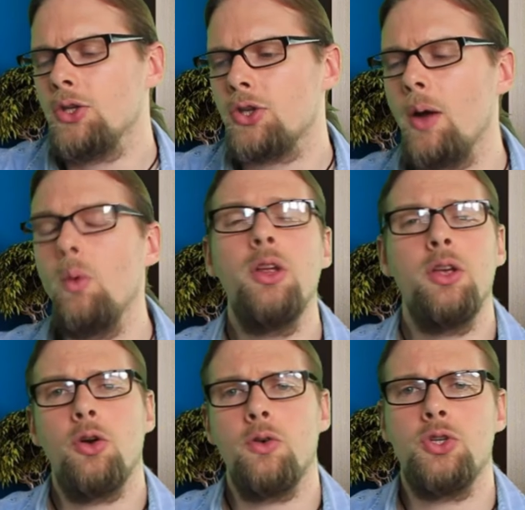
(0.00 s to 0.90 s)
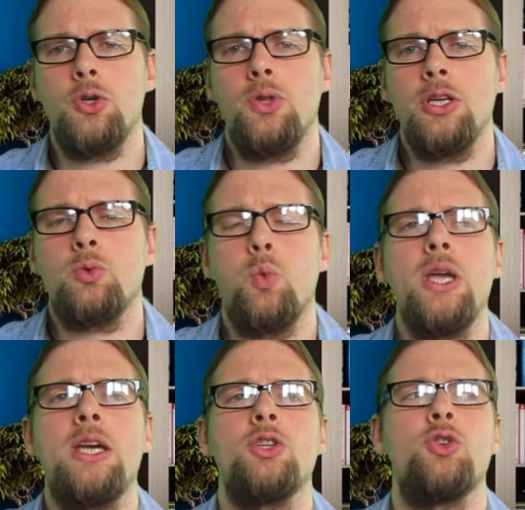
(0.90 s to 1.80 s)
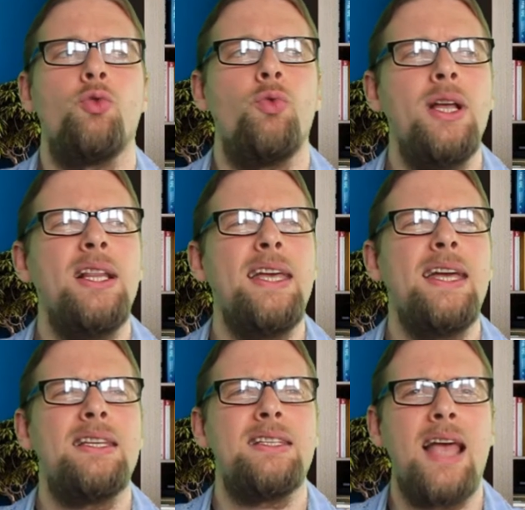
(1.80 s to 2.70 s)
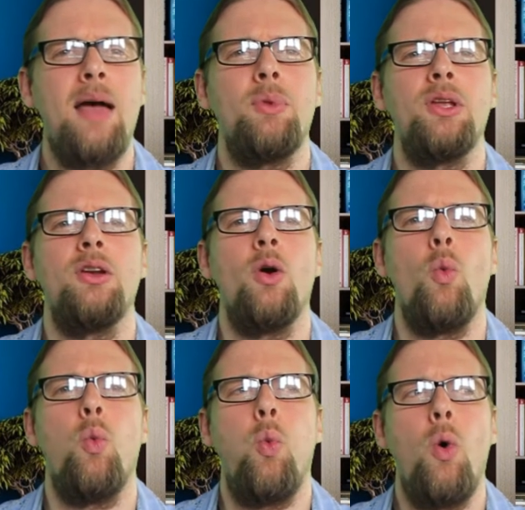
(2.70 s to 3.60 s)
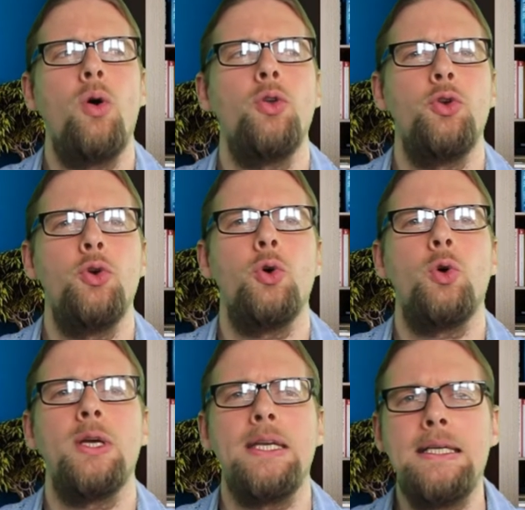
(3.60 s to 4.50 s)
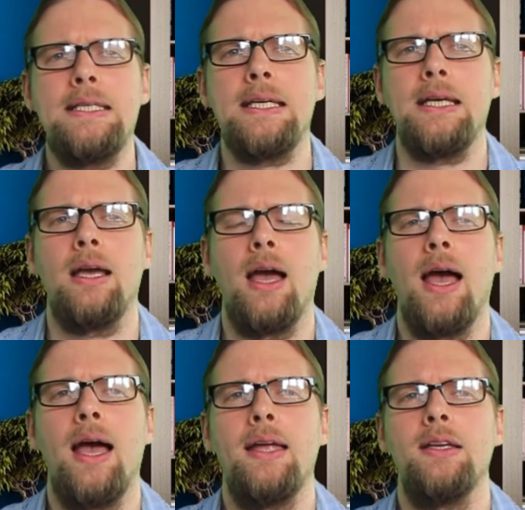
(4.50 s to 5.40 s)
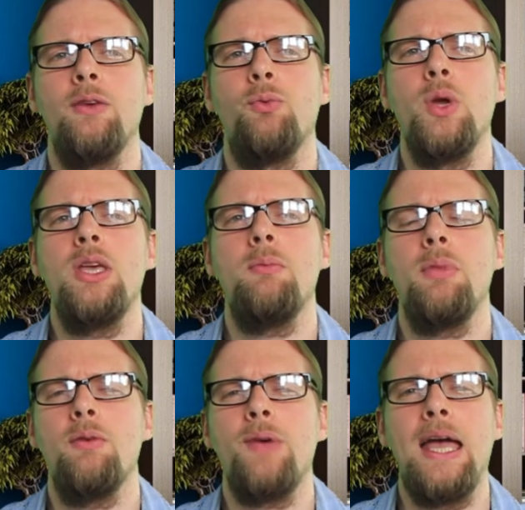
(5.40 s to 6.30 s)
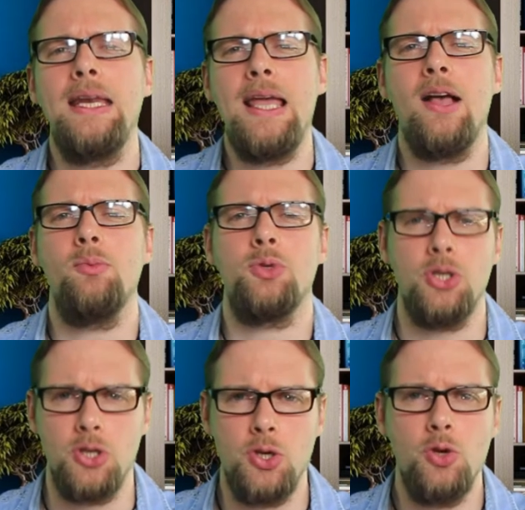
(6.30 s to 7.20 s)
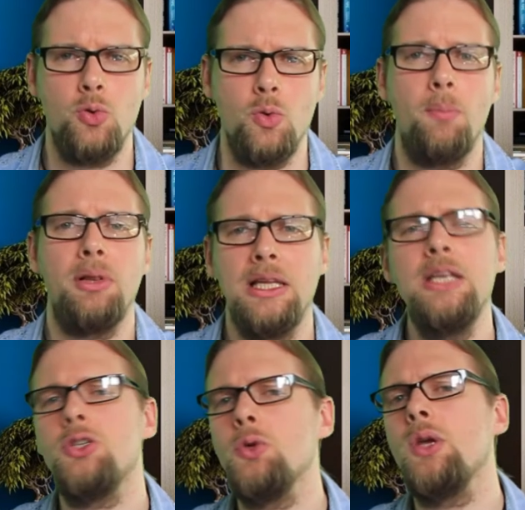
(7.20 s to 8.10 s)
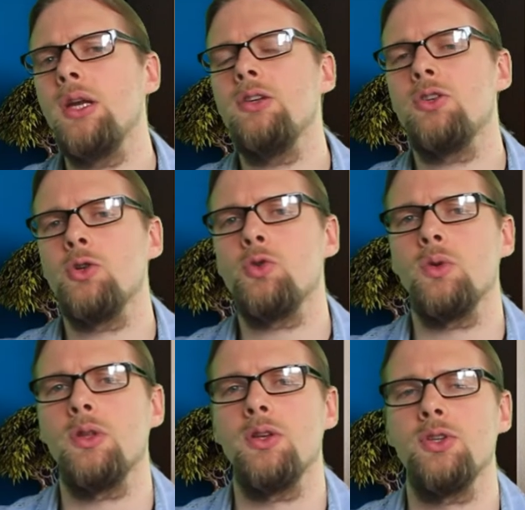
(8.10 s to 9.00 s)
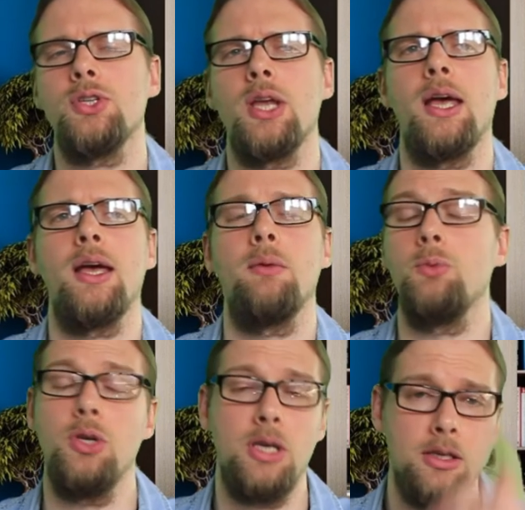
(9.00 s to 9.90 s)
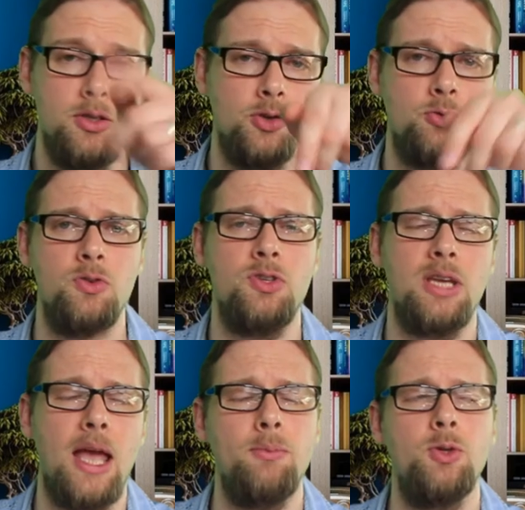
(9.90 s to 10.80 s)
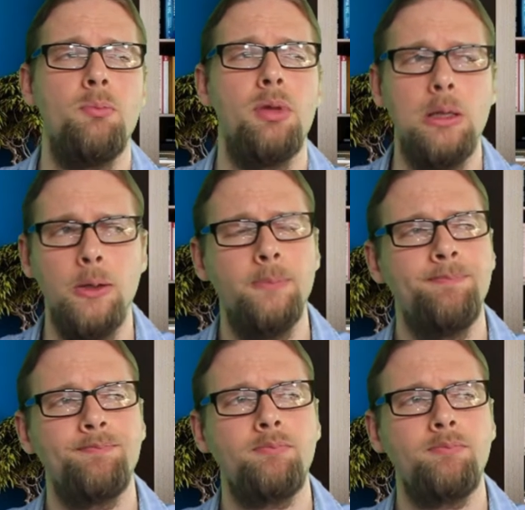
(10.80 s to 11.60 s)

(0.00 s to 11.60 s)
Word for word: So I want to encourage you this week to really examine what you're eating, and if we can be of any help to you, please do get in touch with us. You can get in touch with us in the caption below,